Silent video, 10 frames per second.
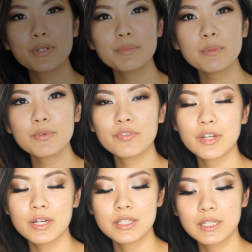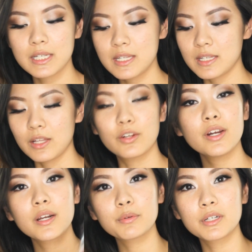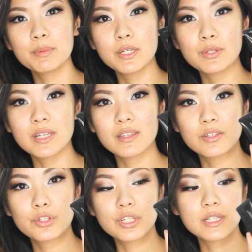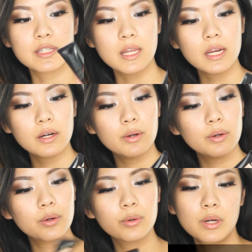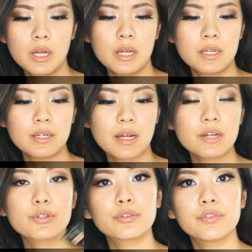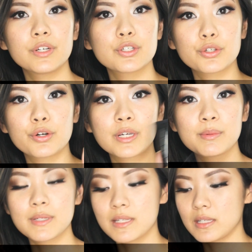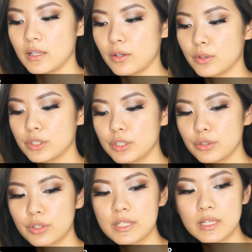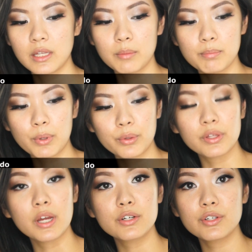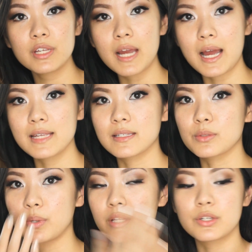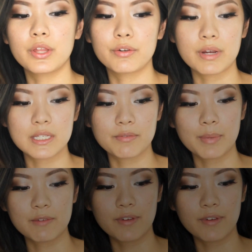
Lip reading: I'm going to be moving on to concealer, and I'm going to be using this Shiseido Natural Finish Cream Concealer to do concealing both under the eyes as well as on the rest of my